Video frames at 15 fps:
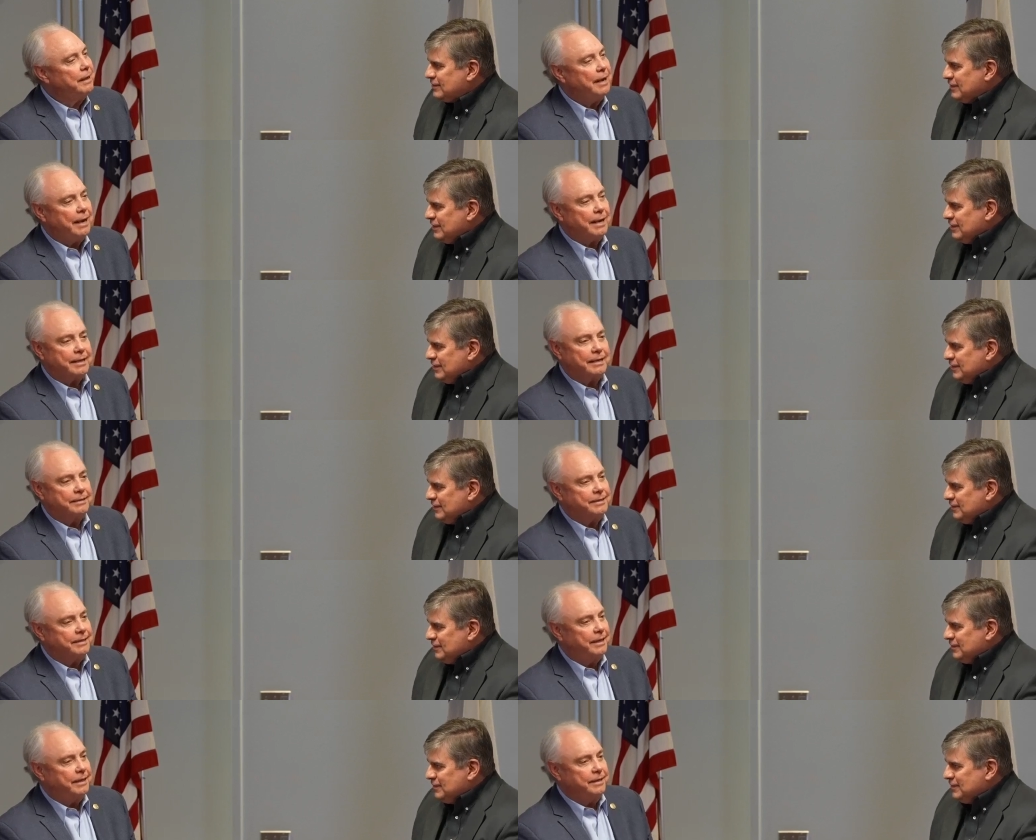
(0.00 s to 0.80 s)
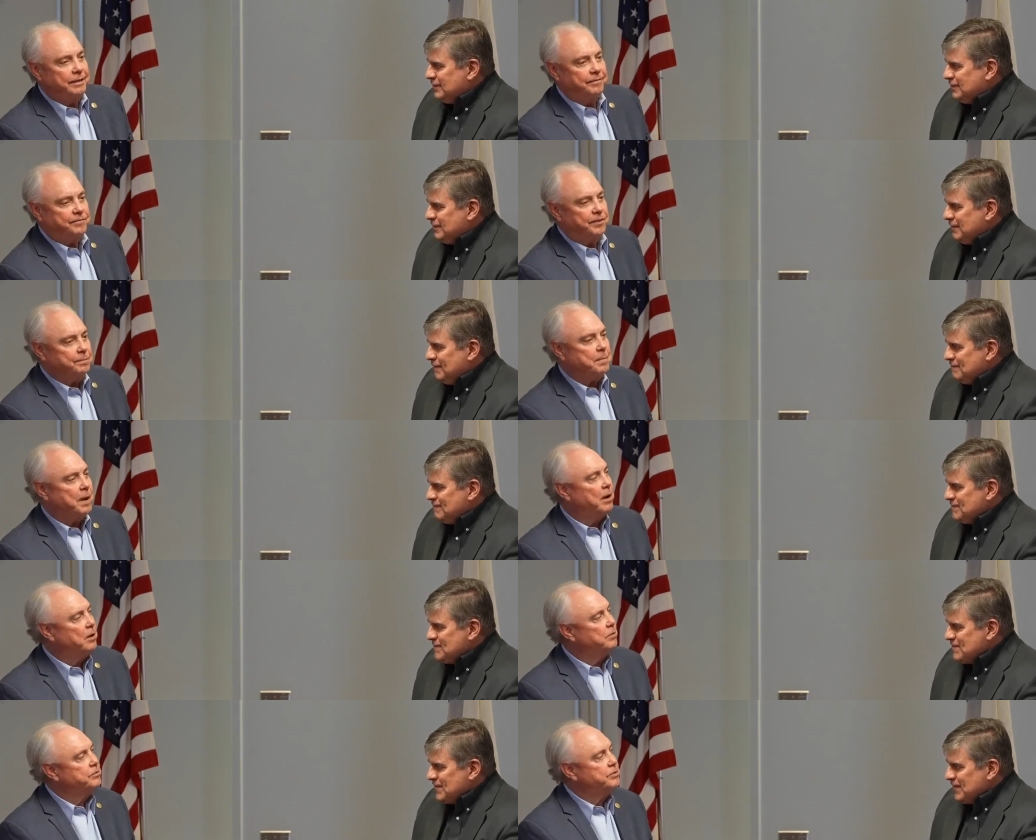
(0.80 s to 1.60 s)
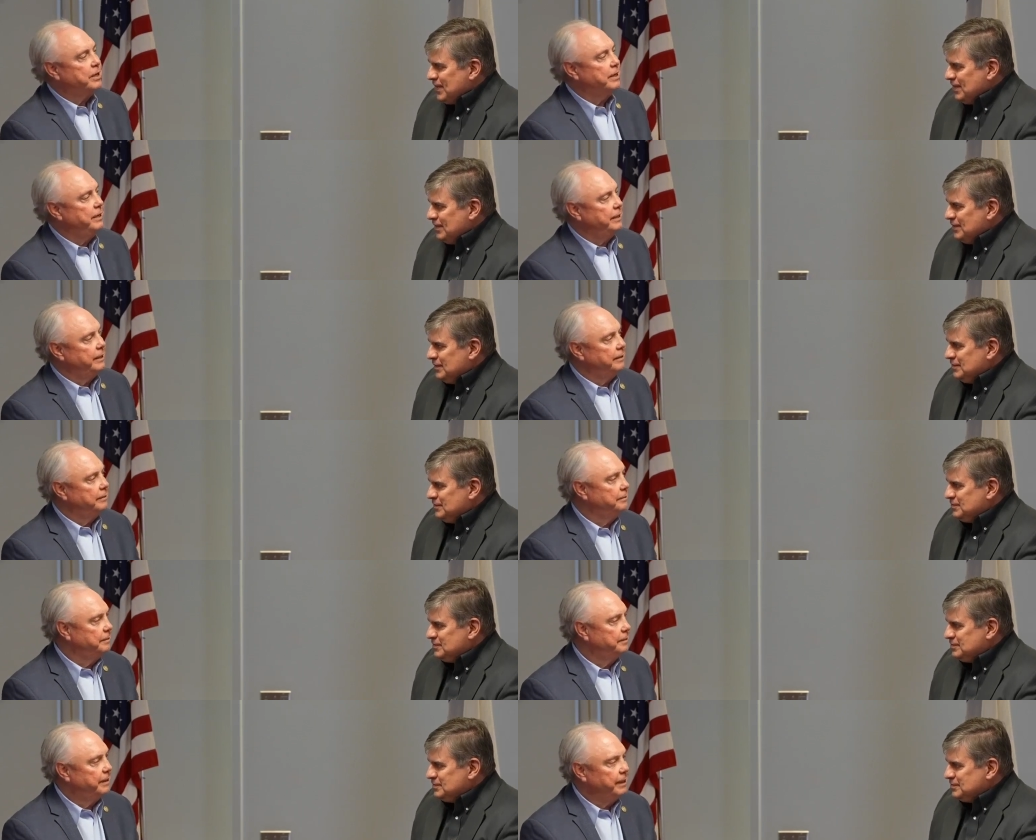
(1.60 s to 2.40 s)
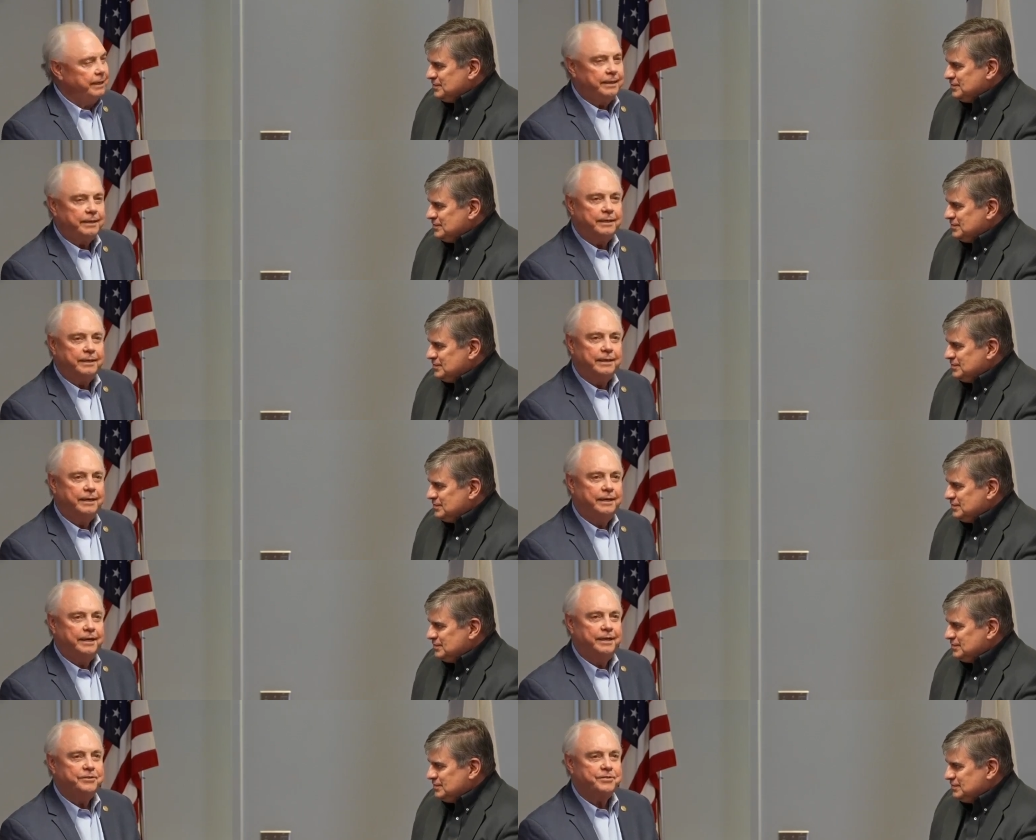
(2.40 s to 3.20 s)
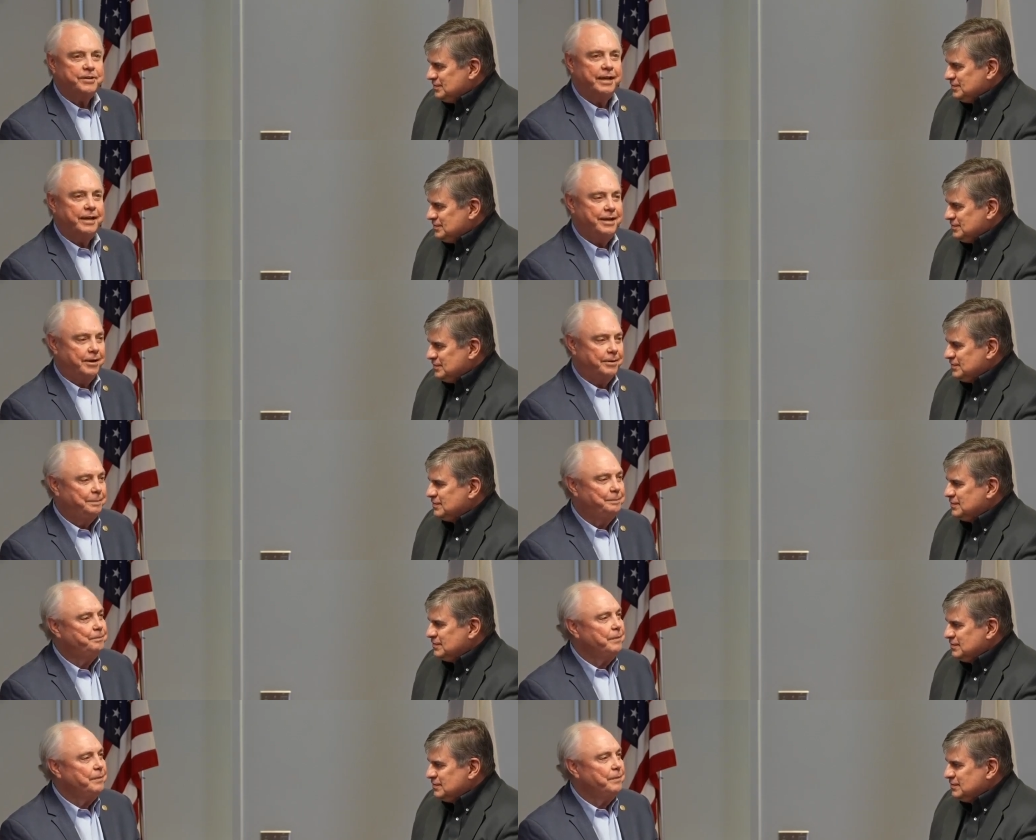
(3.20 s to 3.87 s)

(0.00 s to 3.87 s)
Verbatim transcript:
Speaker 1: Well, I can tell you, football was king then and it is now.